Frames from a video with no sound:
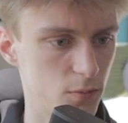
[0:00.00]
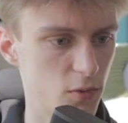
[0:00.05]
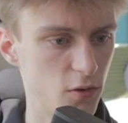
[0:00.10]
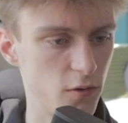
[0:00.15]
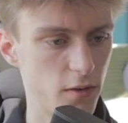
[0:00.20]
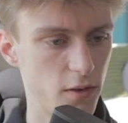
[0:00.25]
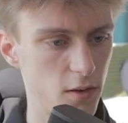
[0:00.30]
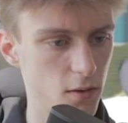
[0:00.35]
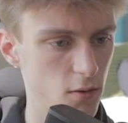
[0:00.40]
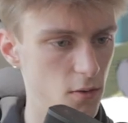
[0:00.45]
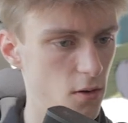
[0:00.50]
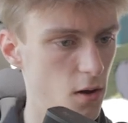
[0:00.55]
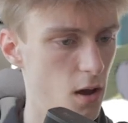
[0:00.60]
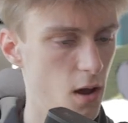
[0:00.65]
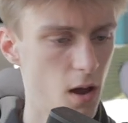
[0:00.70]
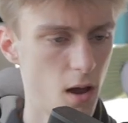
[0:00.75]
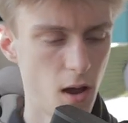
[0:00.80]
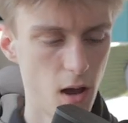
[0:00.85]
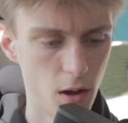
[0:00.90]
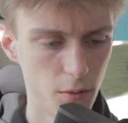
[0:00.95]
move too,
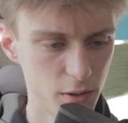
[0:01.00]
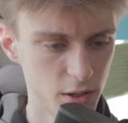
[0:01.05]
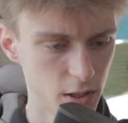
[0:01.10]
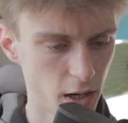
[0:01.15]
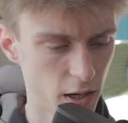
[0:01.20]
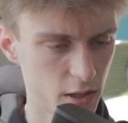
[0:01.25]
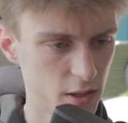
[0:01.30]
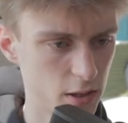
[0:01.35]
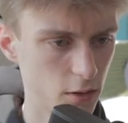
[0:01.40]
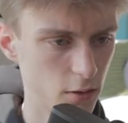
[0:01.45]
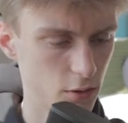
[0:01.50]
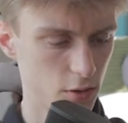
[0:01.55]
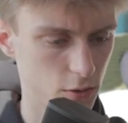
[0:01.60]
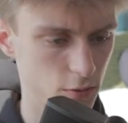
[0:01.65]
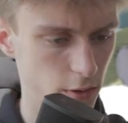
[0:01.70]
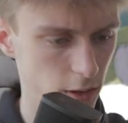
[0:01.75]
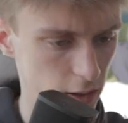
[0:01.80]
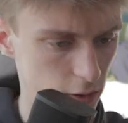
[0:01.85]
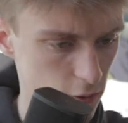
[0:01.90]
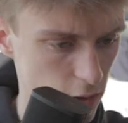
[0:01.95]
which actually looks
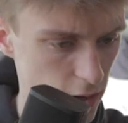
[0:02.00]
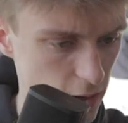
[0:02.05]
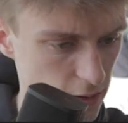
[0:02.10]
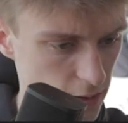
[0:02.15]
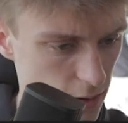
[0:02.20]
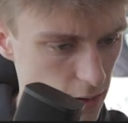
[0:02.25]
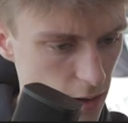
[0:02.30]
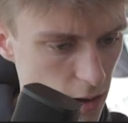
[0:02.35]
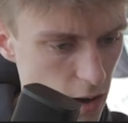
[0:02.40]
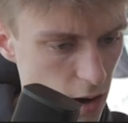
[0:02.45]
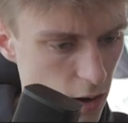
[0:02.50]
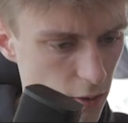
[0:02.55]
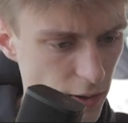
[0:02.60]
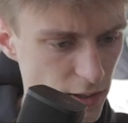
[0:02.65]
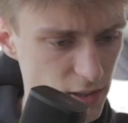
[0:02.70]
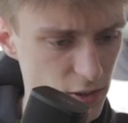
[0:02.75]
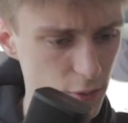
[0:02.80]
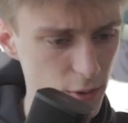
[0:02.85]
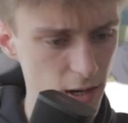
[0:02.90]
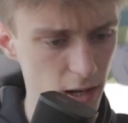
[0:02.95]
really great. All
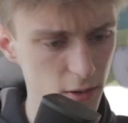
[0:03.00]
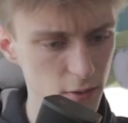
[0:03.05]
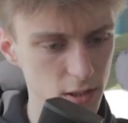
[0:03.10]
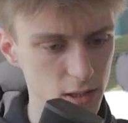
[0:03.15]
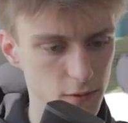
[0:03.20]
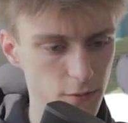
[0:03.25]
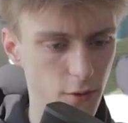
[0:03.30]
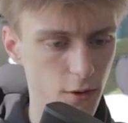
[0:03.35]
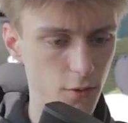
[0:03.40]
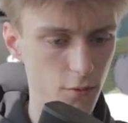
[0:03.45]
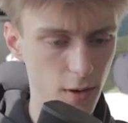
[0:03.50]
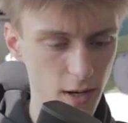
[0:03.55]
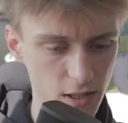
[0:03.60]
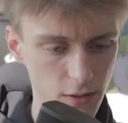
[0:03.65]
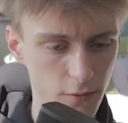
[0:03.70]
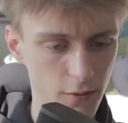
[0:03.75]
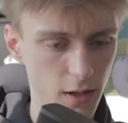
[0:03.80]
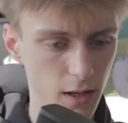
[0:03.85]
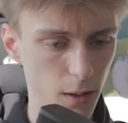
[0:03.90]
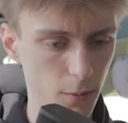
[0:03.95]
right, so you can do this for the
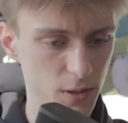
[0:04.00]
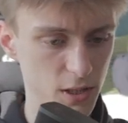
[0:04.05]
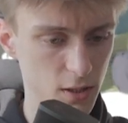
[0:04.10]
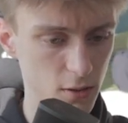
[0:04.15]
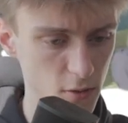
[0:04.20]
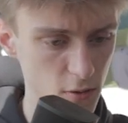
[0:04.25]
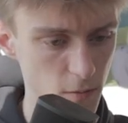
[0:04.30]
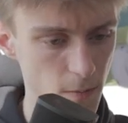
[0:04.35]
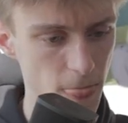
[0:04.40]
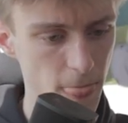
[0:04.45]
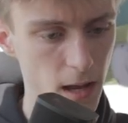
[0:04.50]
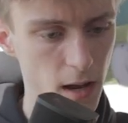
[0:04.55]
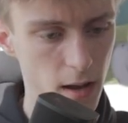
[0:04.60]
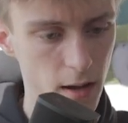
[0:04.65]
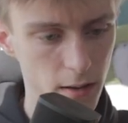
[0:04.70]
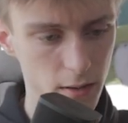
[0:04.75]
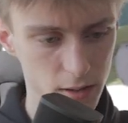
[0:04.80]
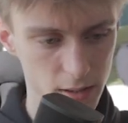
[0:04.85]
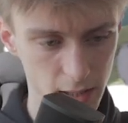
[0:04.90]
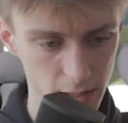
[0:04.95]
rest of the clips too.
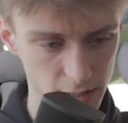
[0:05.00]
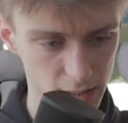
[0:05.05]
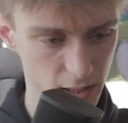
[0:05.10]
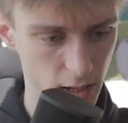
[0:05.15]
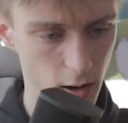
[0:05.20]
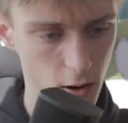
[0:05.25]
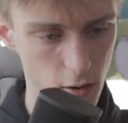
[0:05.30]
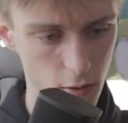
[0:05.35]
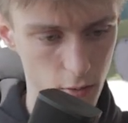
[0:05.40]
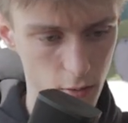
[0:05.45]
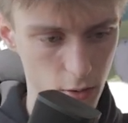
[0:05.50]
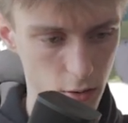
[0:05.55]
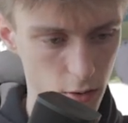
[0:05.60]
This is how